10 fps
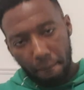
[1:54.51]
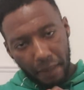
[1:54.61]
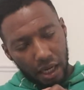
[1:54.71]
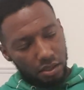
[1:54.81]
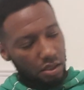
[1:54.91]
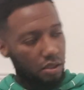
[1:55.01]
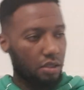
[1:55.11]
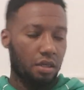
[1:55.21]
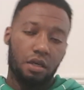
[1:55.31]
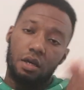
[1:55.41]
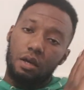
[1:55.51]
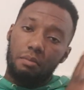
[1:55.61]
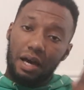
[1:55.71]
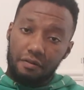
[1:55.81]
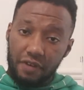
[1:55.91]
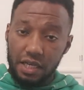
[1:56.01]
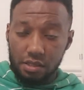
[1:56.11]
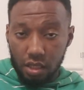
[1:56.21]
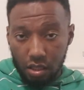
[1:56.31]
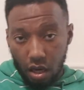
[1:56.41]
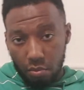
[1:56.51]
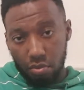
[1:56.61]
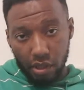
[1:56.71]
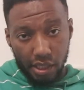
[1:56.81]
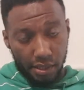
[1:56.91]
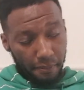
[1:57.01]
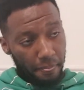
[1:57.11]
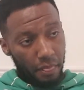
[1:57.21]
But my advice to the young boy